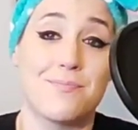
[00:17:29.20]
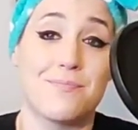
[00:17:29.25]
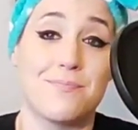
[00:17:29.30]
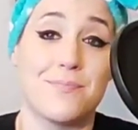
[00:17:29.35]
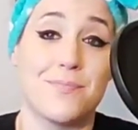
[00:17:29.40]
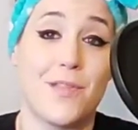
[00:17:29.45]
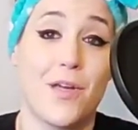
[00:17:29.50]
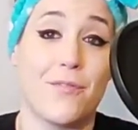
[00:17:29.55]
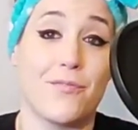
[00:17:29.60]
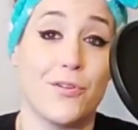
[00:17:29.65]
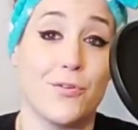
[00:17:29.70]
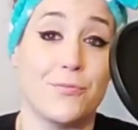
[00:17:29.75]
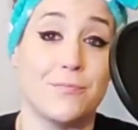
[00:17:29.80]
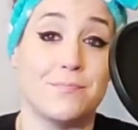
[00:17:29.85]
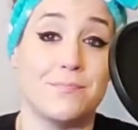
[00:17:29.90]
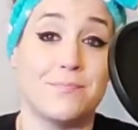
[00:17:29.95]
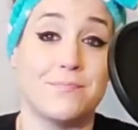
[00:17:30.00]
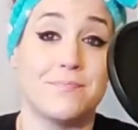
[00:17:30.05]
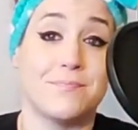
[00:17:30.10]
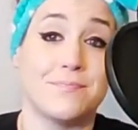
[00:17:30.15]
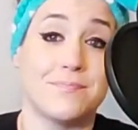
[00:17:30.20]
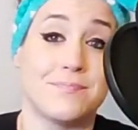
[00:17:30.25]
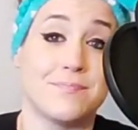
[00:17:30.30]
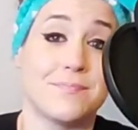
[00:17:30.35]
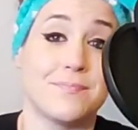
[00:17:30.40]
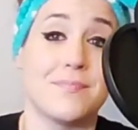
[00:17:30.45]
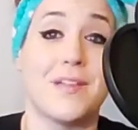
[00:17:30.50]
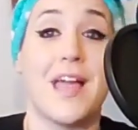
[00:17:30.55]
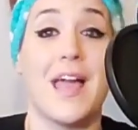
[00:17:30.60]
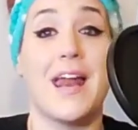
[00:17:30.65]
Love you.
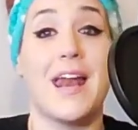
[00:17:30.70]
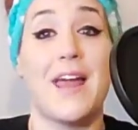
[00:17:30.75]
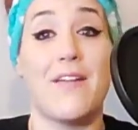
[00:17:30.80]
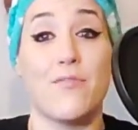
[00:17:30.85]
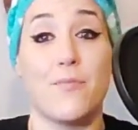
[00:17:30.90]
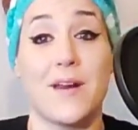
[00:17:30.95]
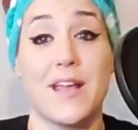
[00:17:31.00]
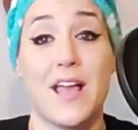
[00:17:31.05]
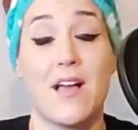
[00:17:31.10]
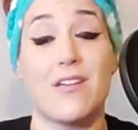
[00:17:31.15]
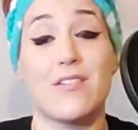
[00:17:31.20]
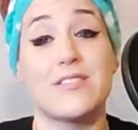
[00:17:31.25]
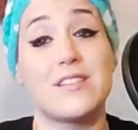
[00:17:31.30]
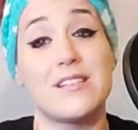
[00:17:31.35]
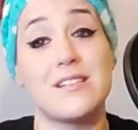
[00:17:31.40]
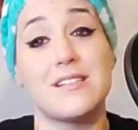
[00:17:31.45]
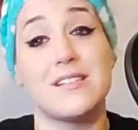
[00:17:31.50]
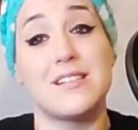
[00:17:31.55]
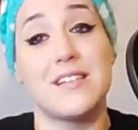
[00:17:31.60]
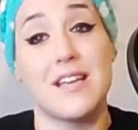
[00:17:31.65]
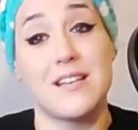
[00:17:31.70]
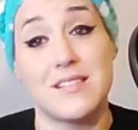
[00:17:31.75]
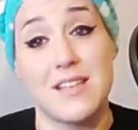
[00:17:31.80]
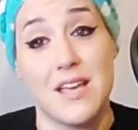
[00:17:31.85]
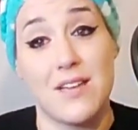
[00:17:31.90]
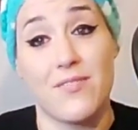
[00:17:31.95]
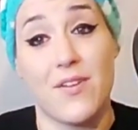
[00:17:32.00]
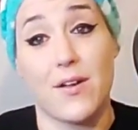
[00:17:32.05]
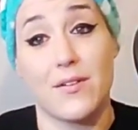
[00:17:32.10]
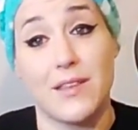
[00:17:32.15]
And everybody else, stay
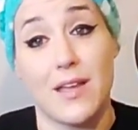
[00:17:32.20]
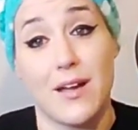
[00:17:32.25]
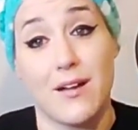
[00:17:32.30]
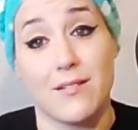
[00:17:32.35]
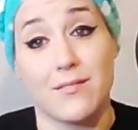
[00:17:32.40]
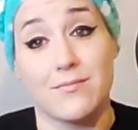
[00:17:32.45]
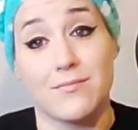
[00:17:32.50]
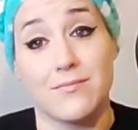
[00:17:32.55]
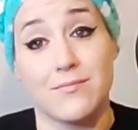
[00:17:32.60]
safe out there.